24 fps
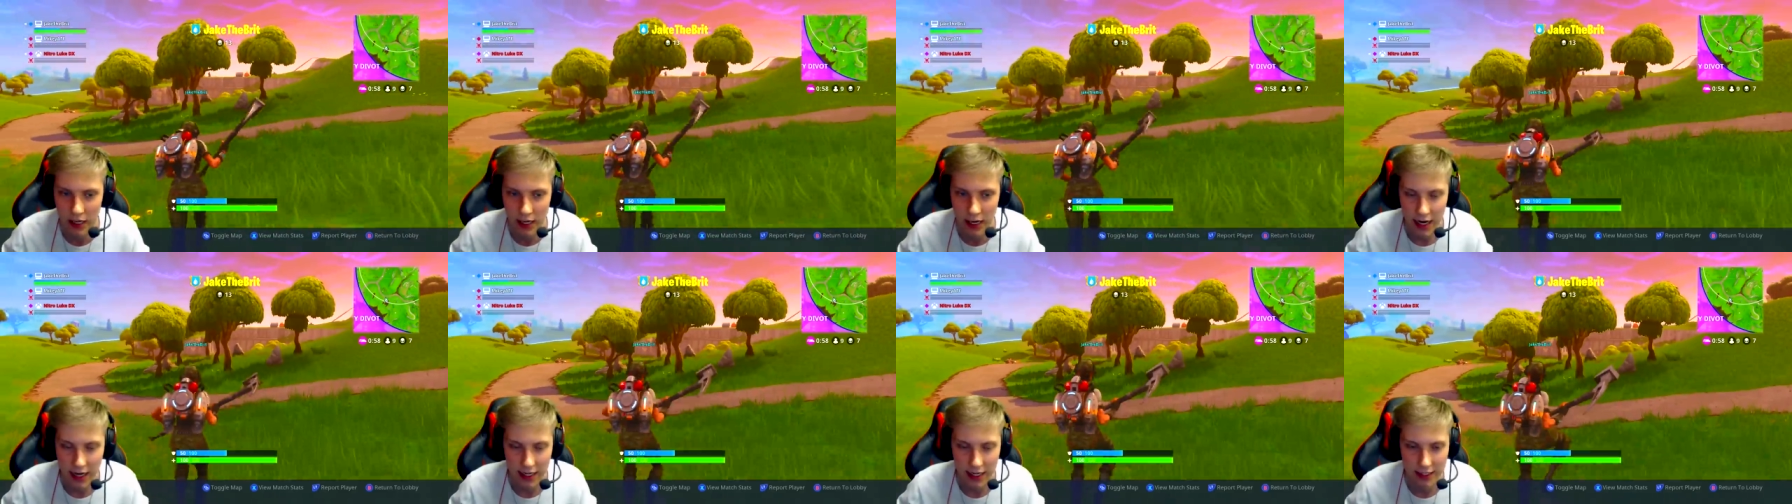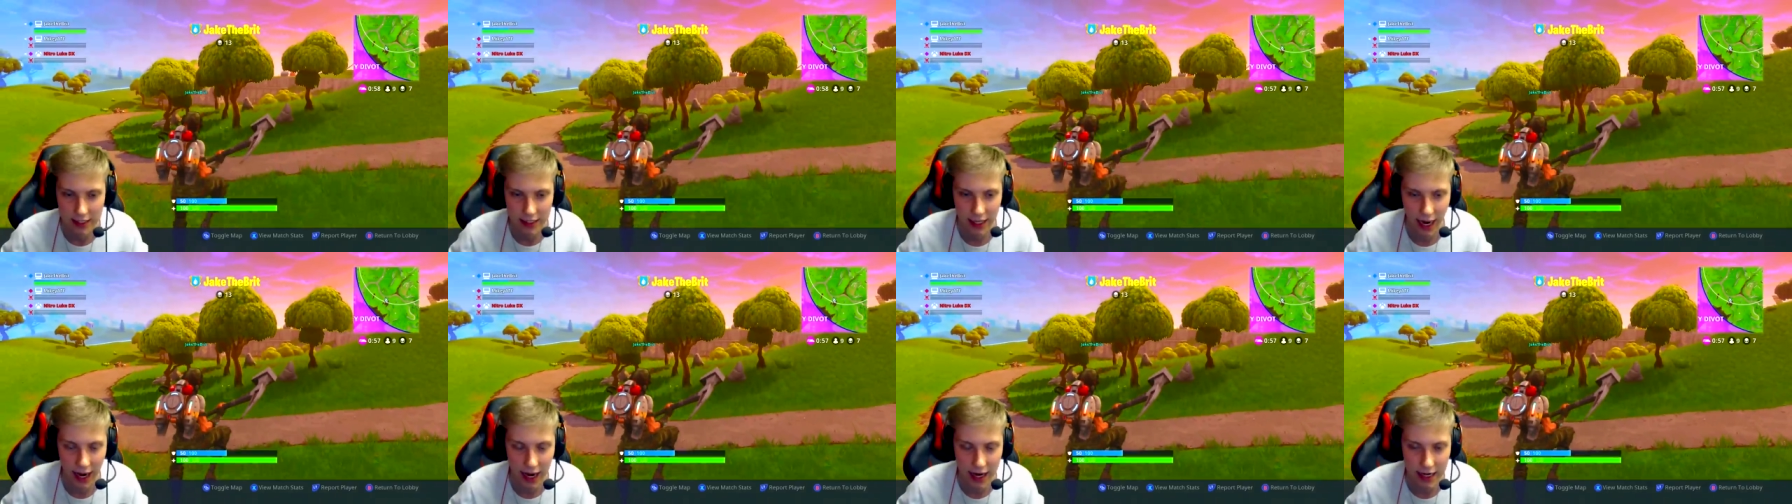His
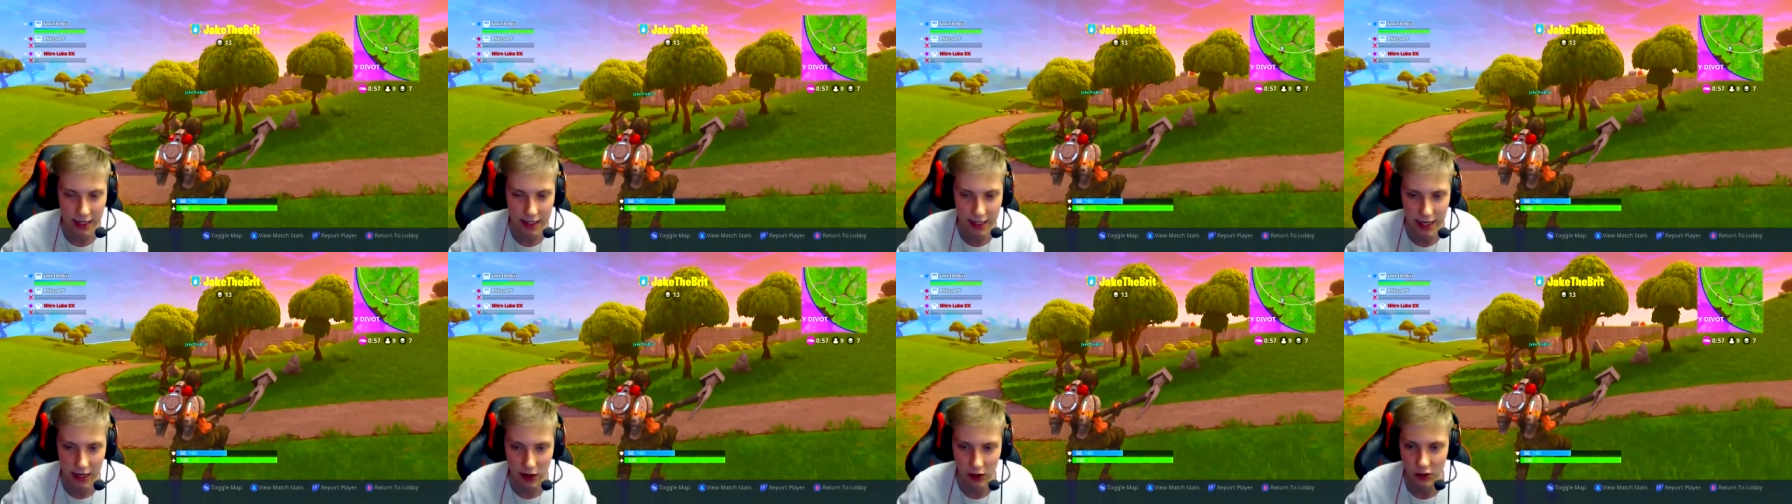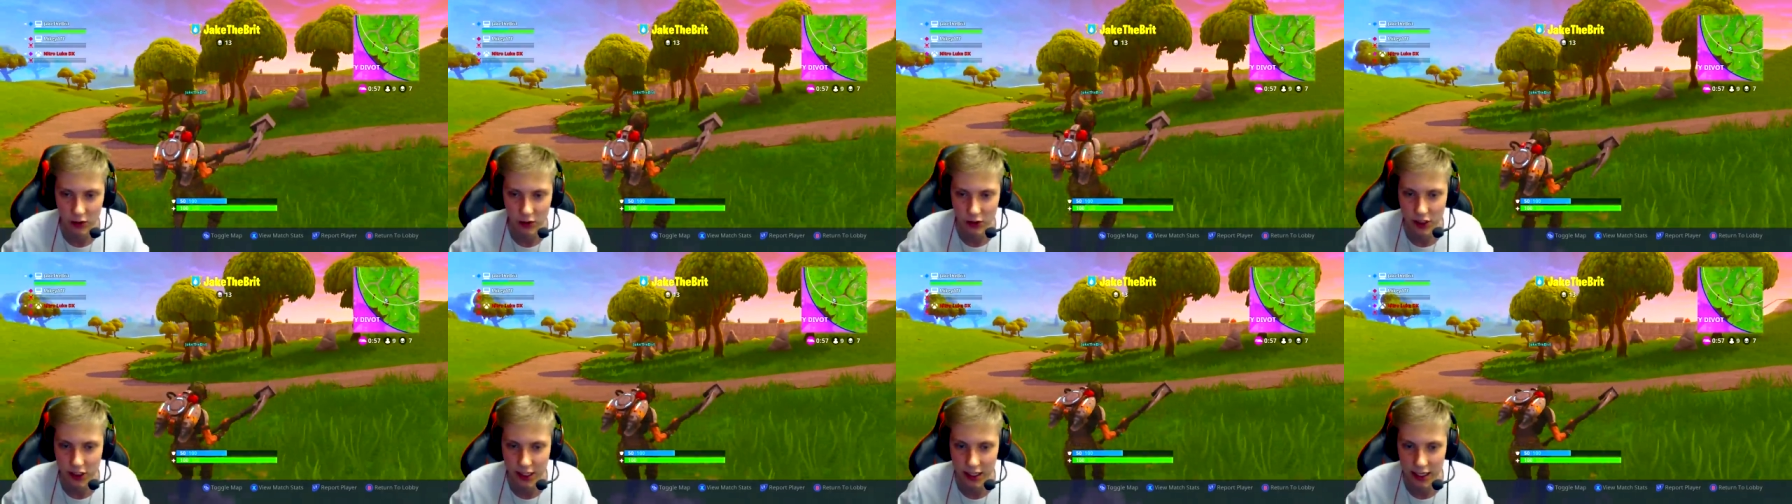KD on
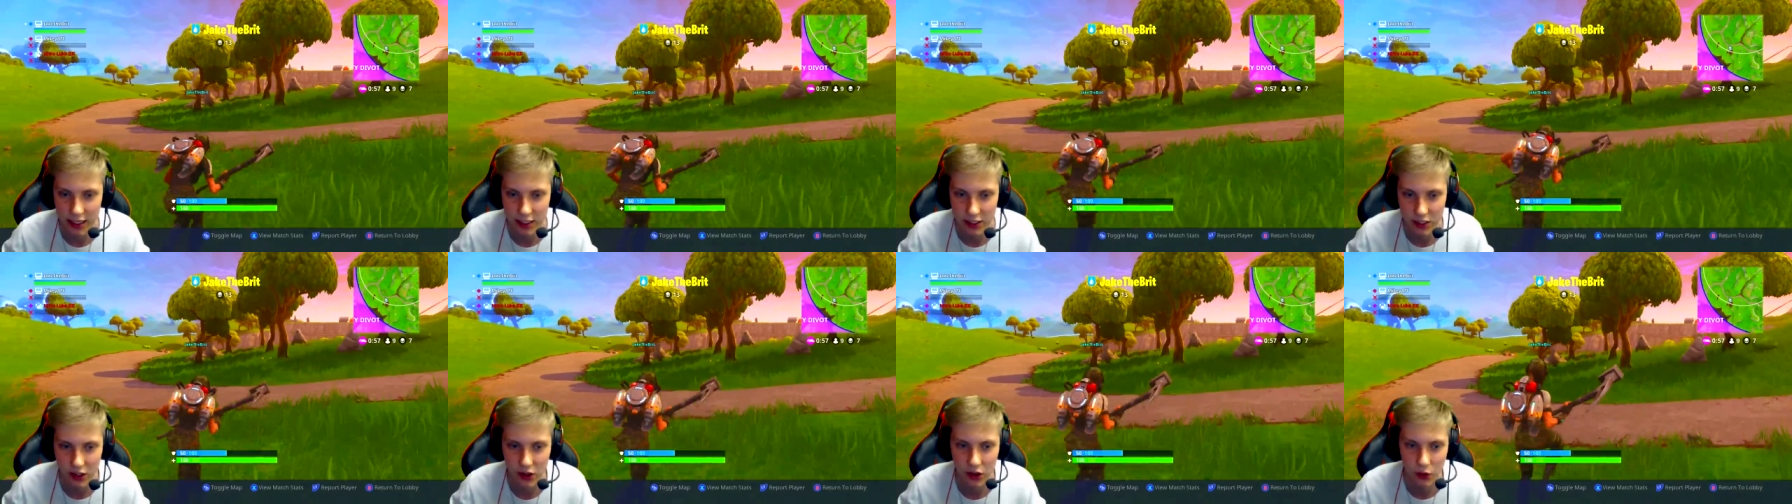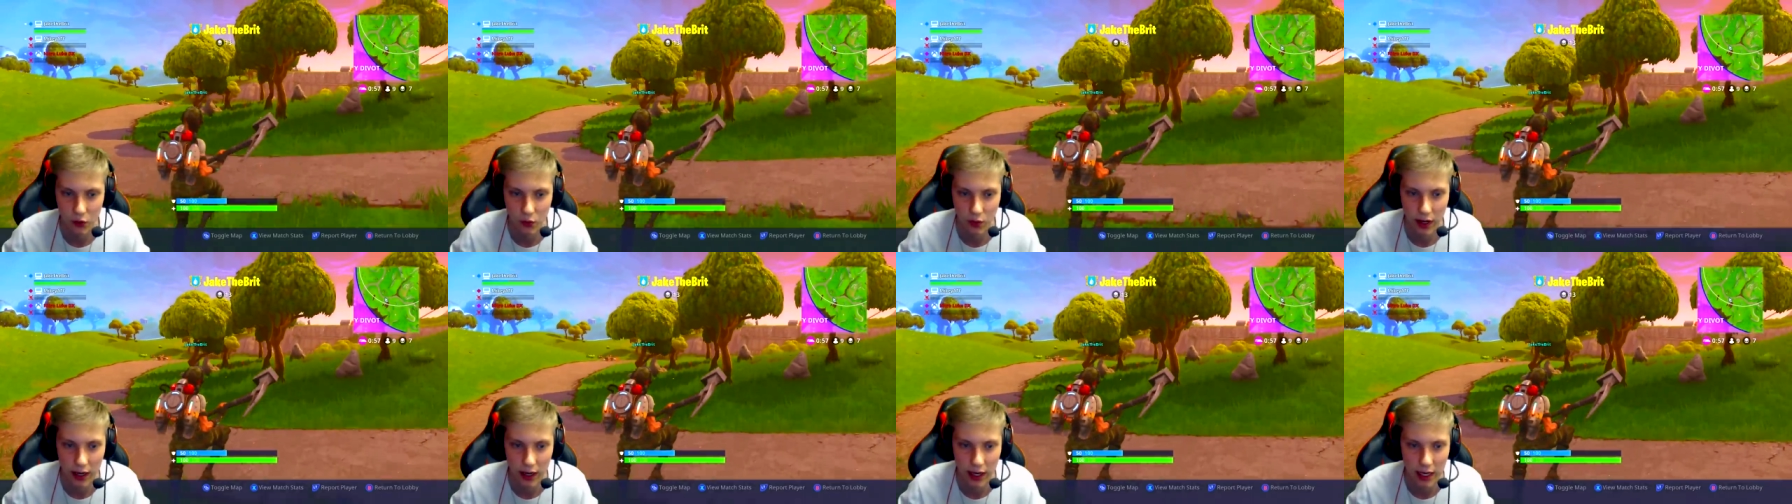Season
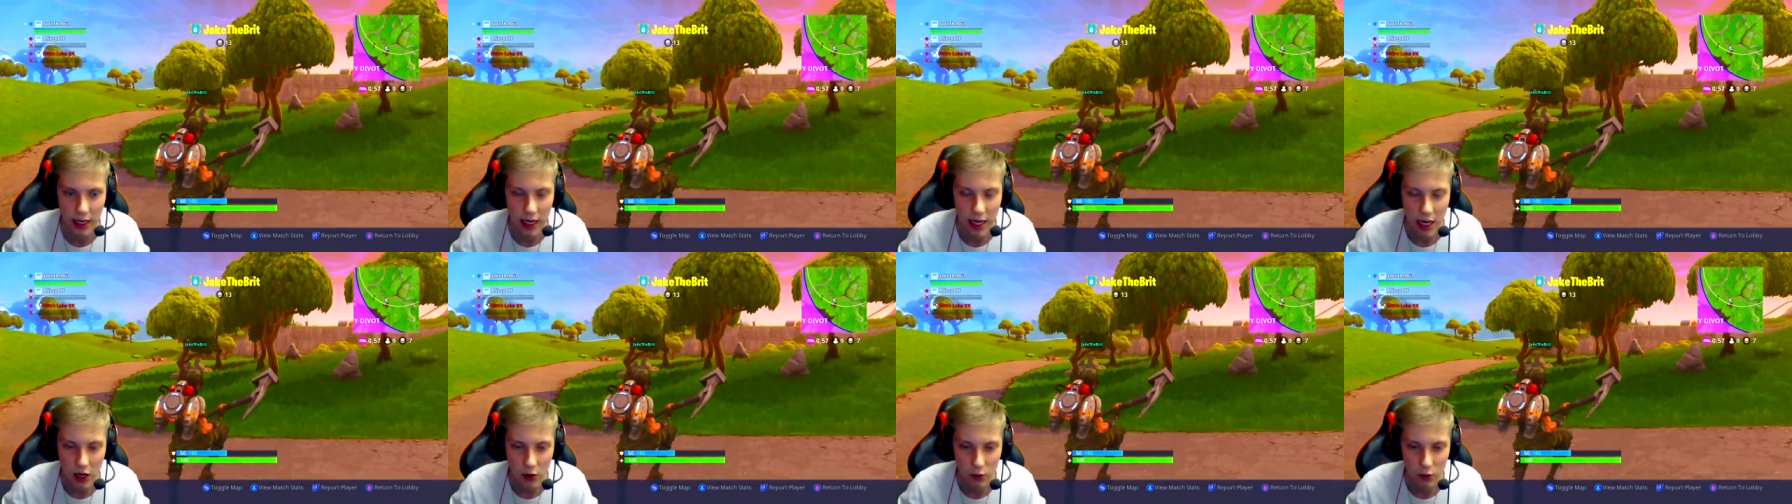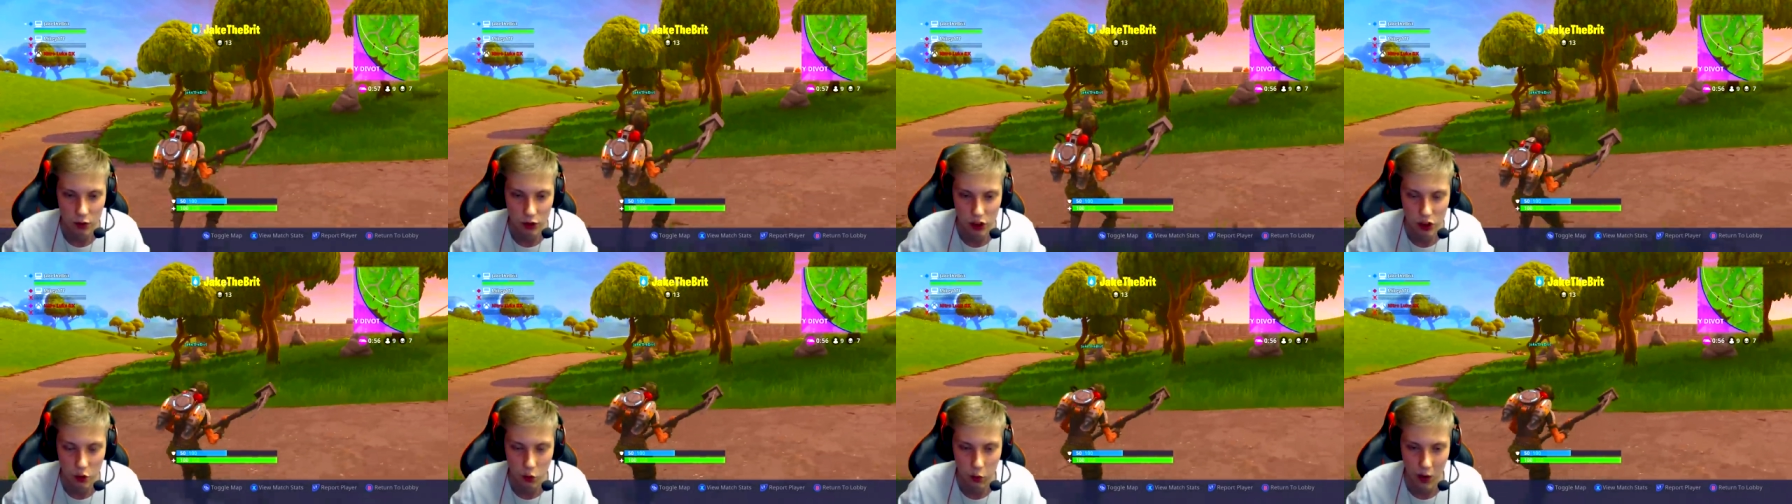3
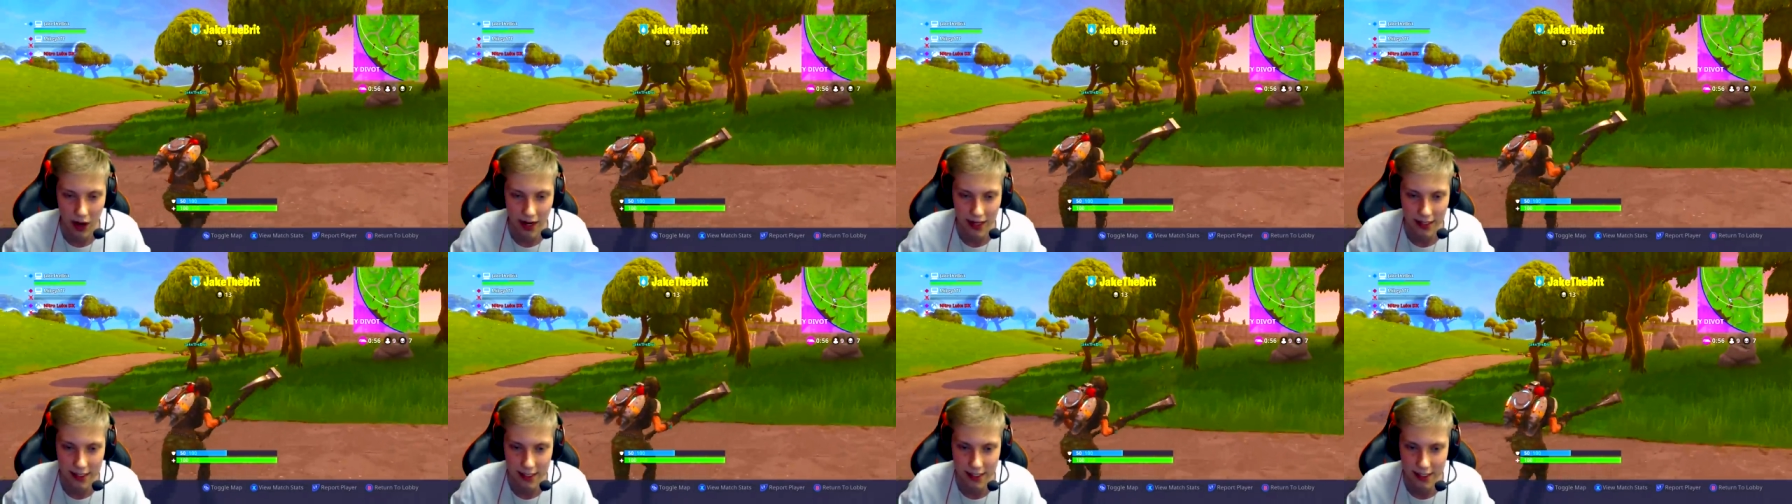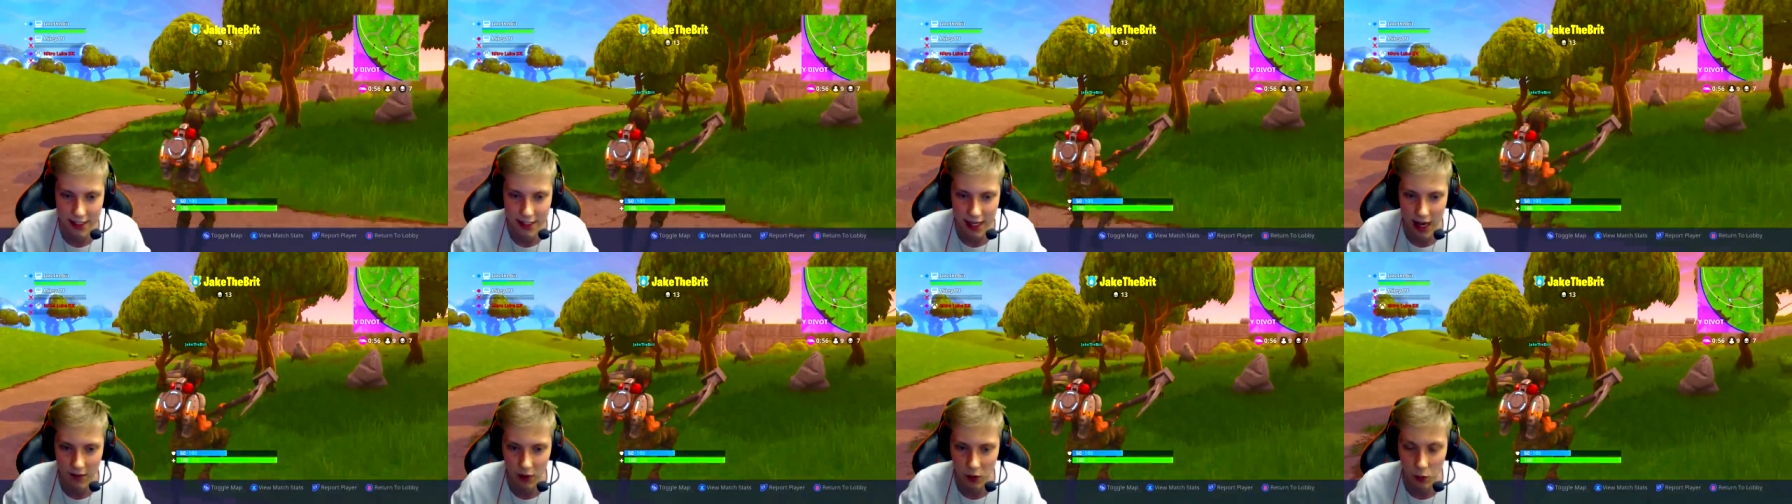was
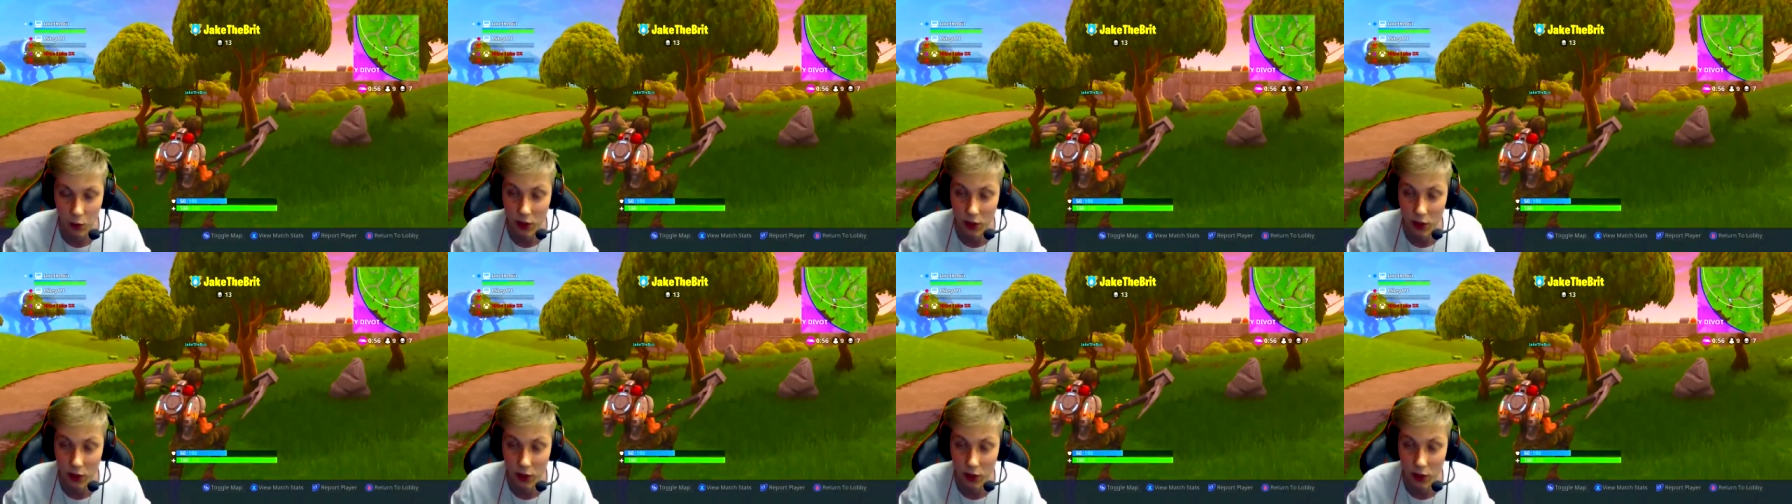27,